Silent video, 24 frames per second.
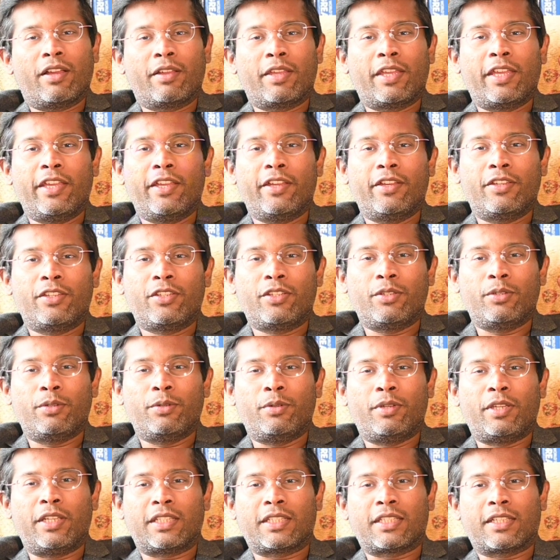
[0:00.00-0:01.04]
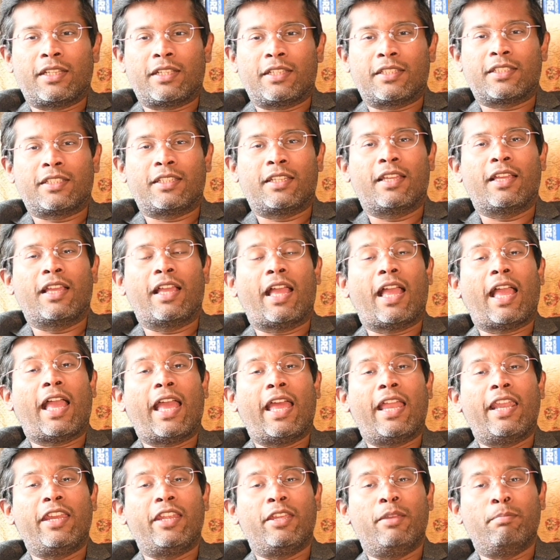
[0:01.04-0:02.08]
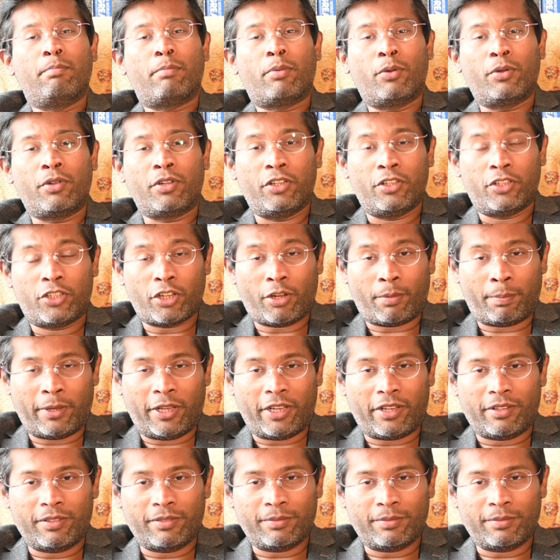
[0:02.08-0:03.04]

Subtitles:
here to discuss an important topic: